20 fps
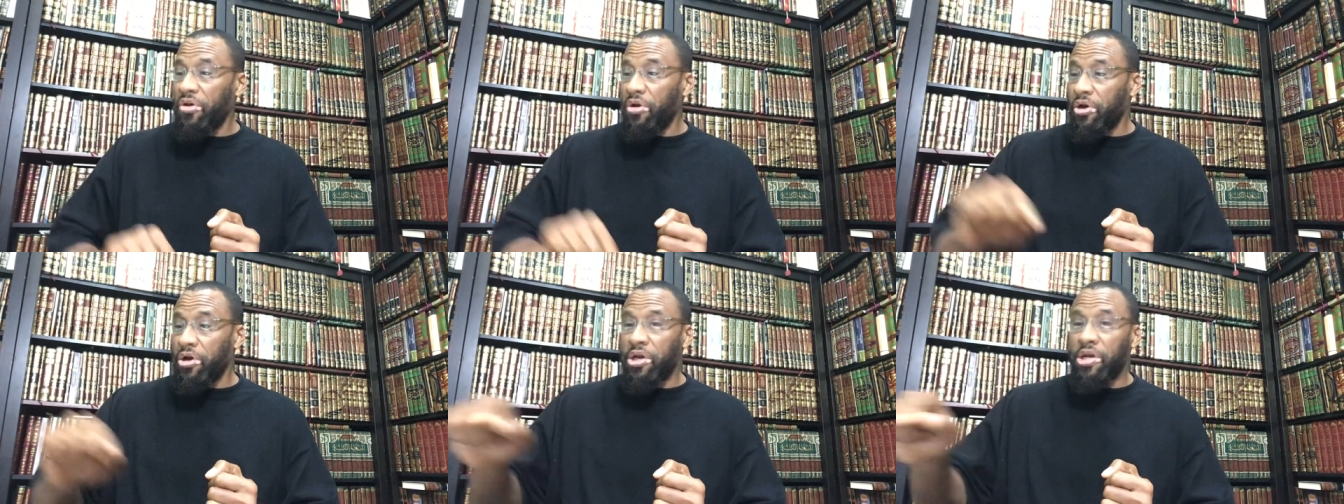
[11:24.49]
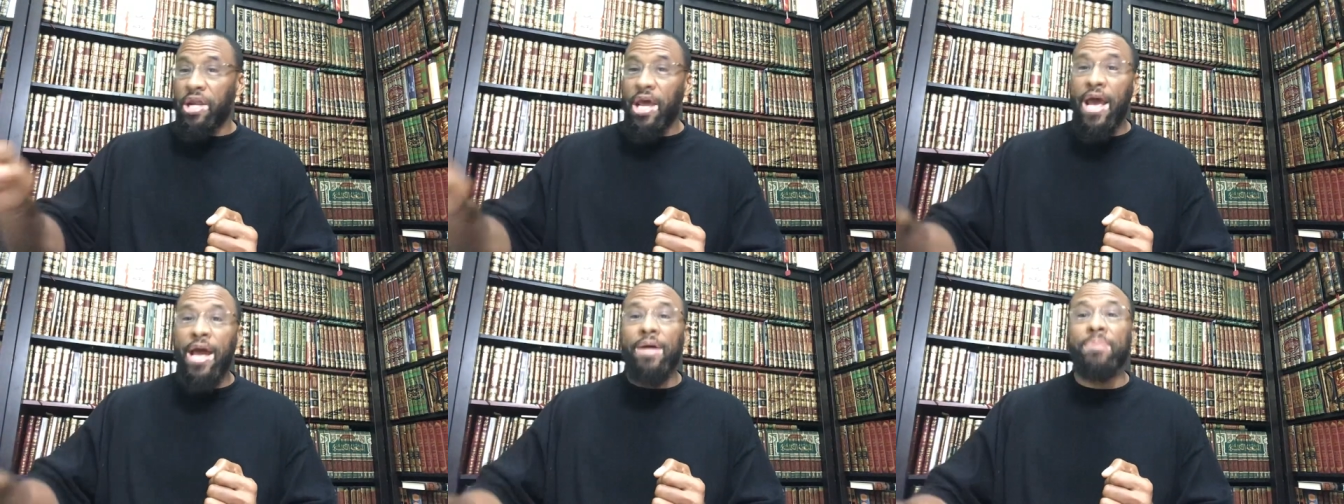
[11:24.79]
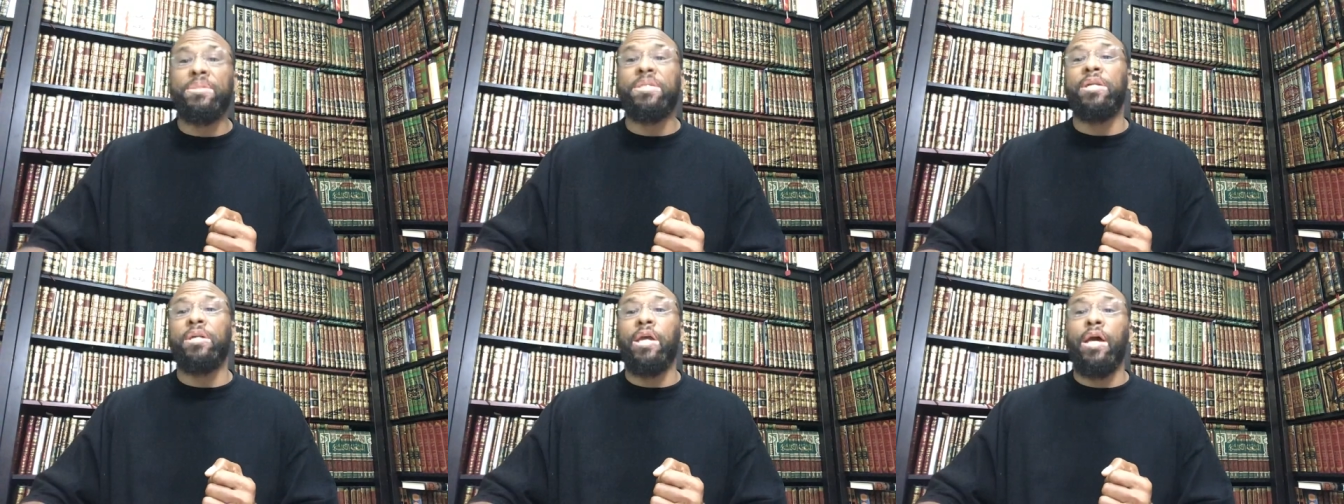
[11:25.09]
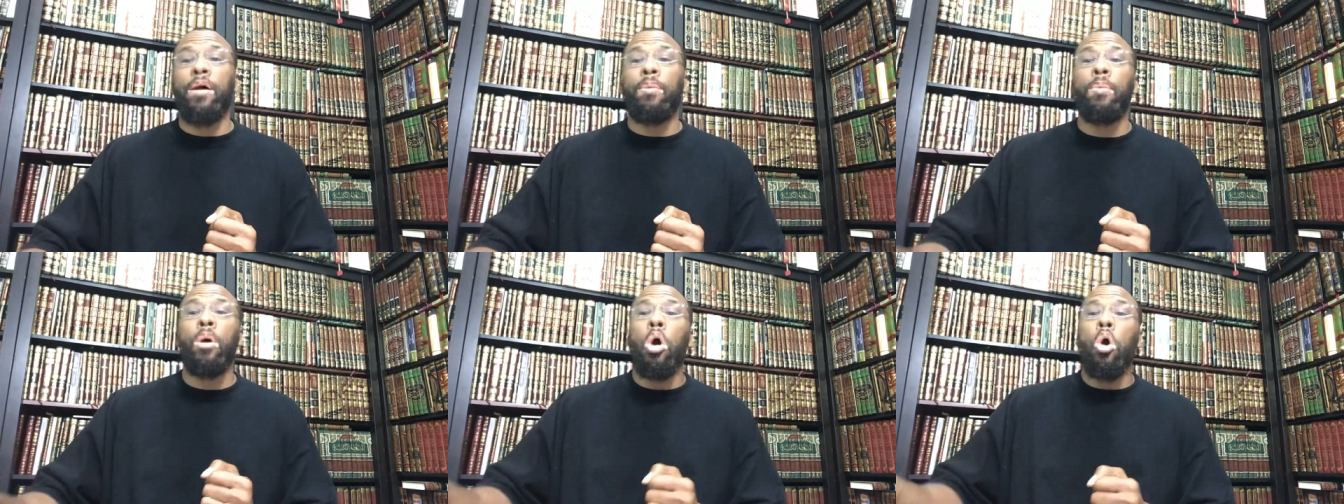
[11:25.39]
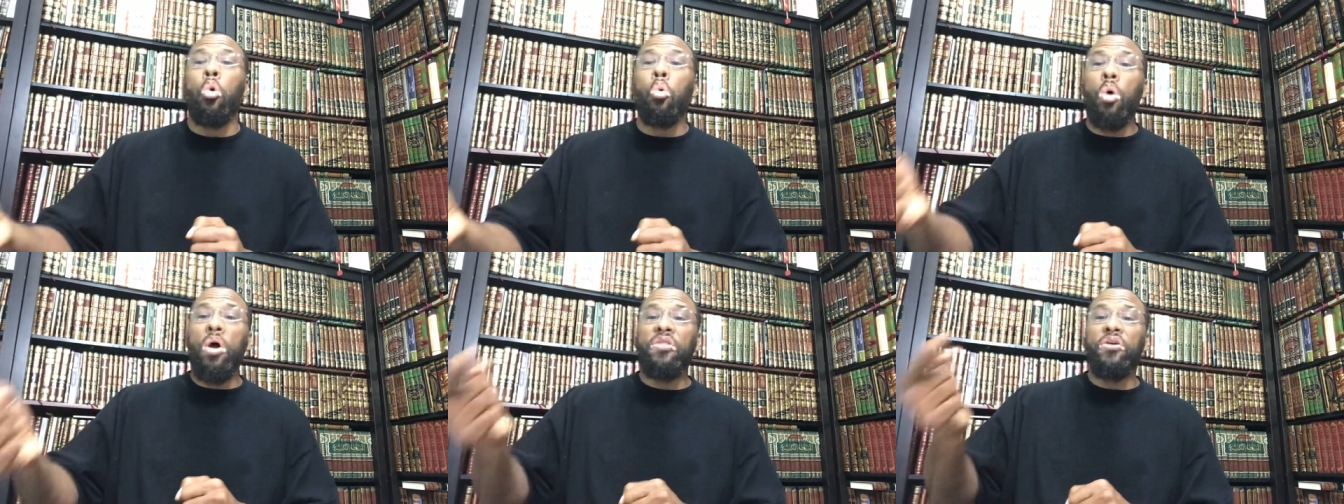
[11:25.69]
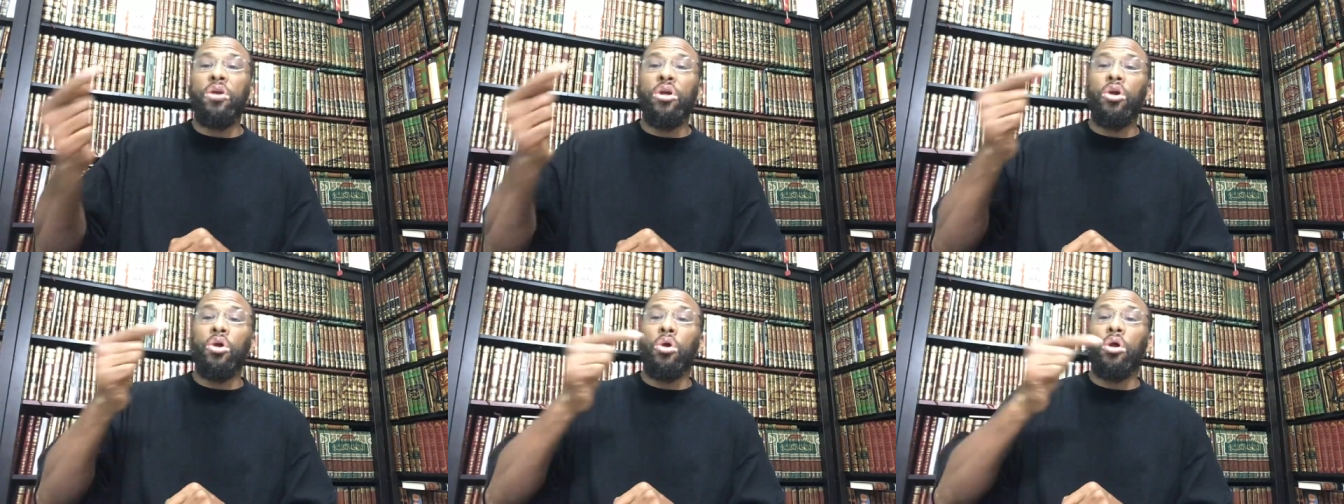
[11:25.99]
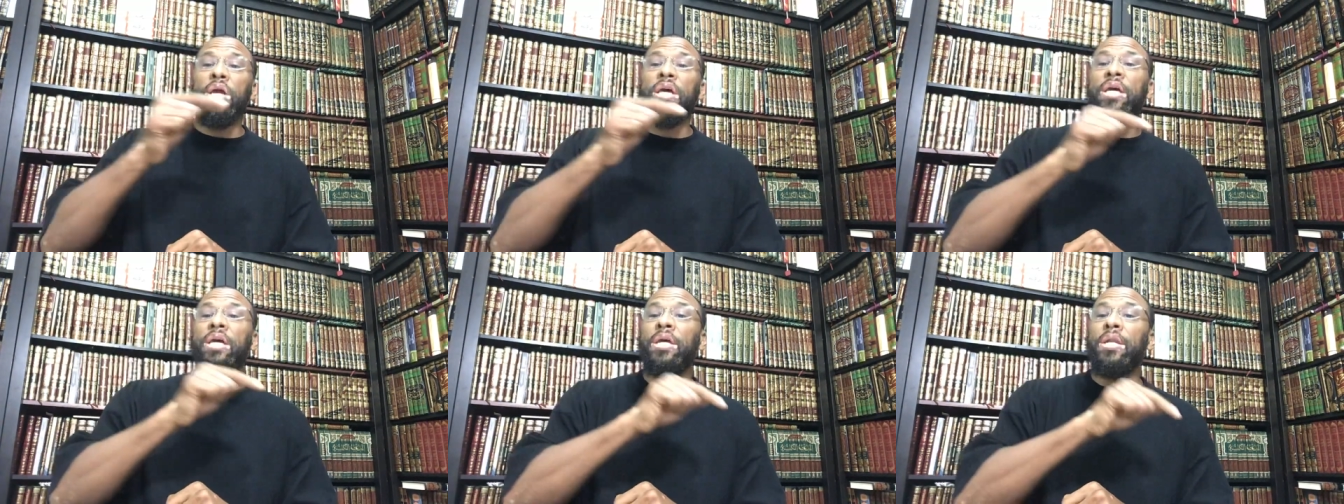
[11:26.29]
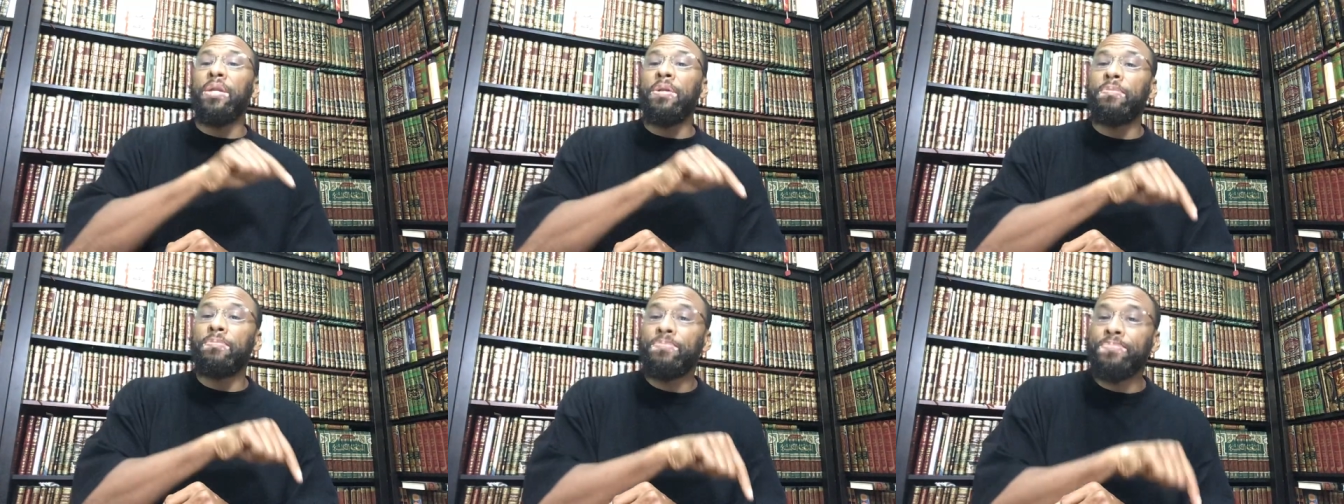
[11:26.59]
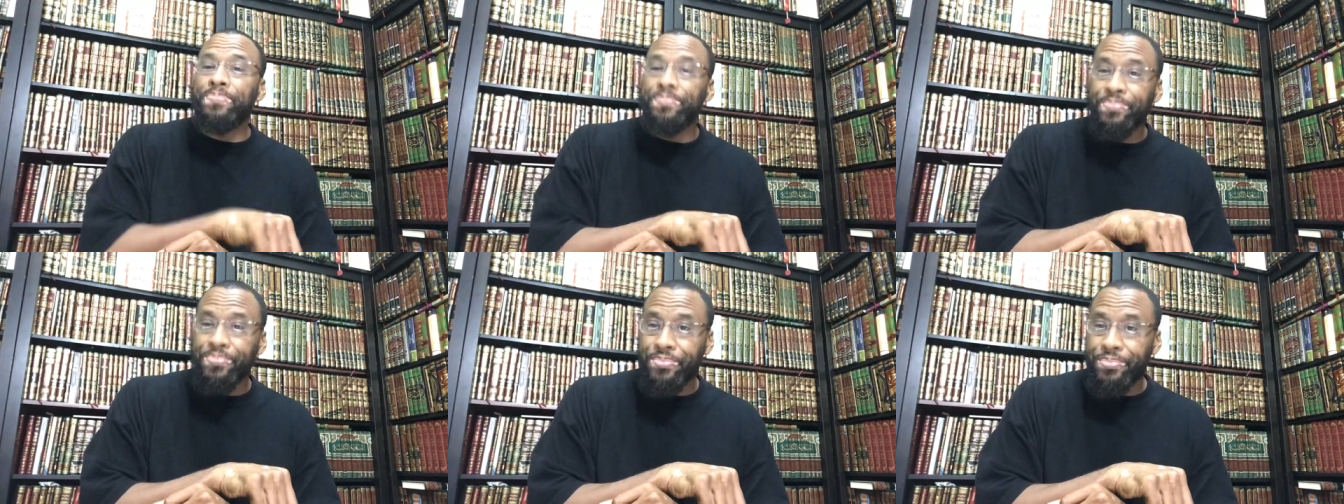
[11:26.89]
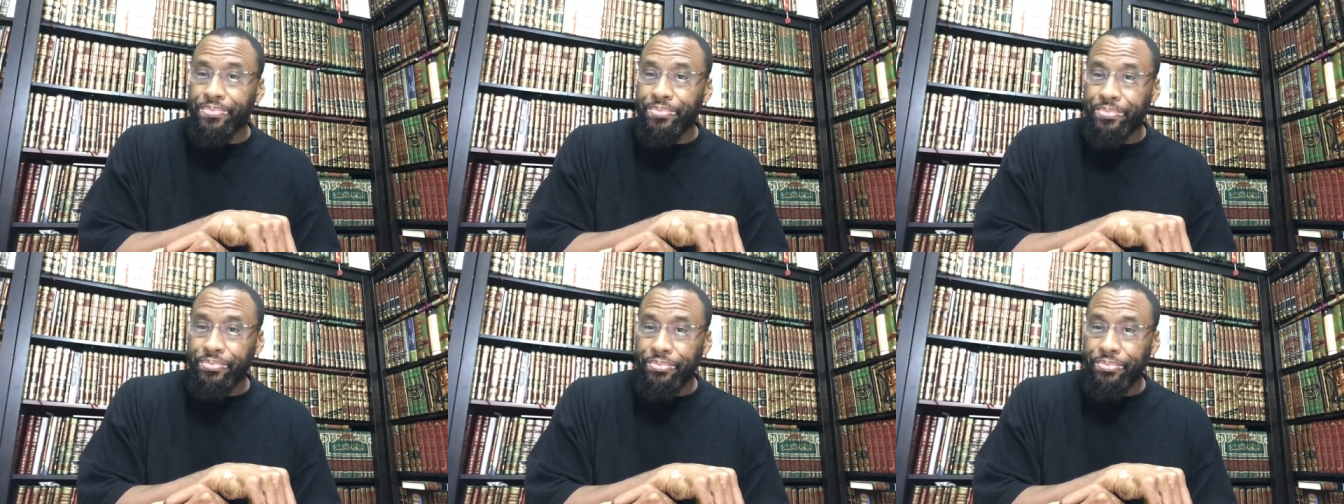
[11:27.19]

whether you're in Amsterdam, whether you're in